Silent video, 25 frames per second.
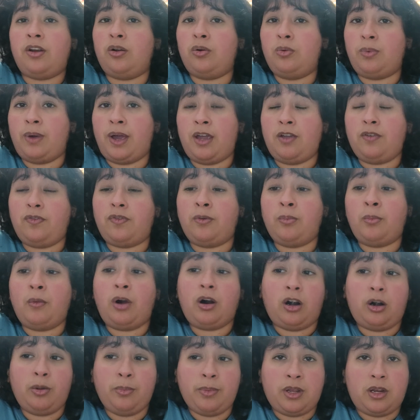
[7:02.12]
away from
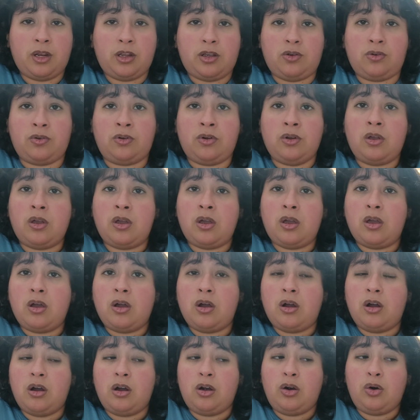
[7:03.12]
harming you,
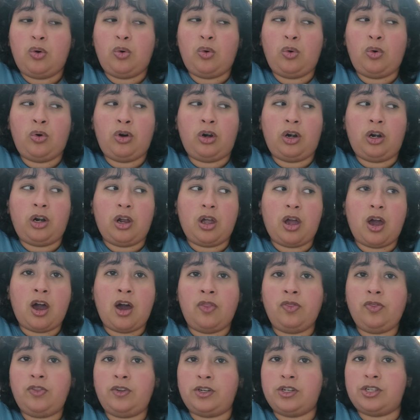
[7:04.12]
or
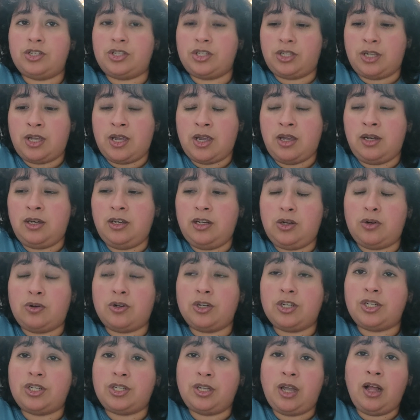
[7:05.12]
understand
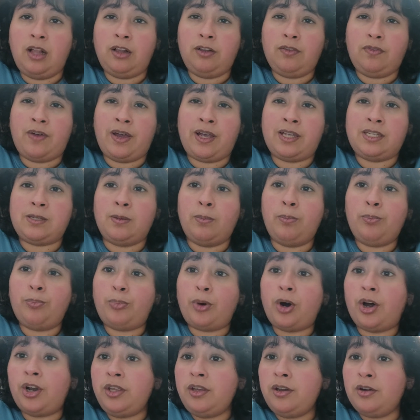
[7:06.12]
yourself as a
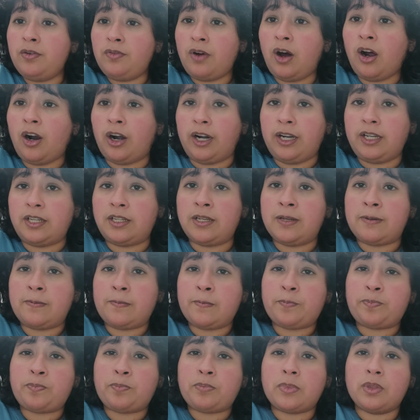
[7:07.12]
body of art,
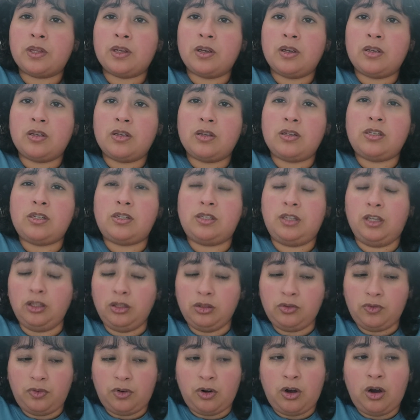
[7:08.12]

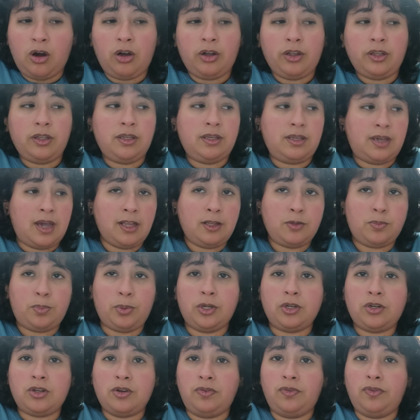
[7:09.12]
still raw yet
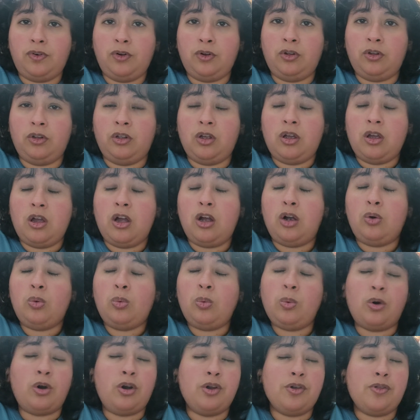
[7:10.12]
beautiful,
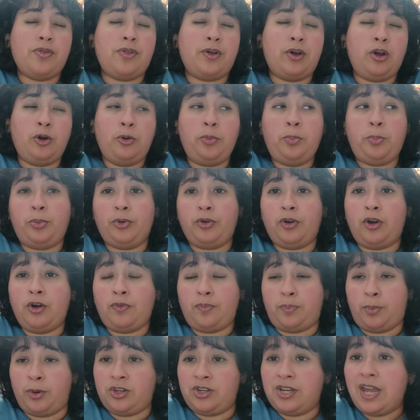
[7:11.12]
worth
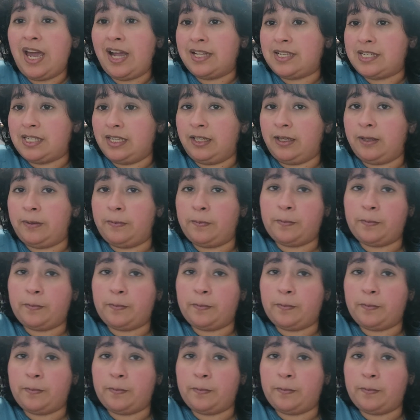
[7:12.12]
of protecting.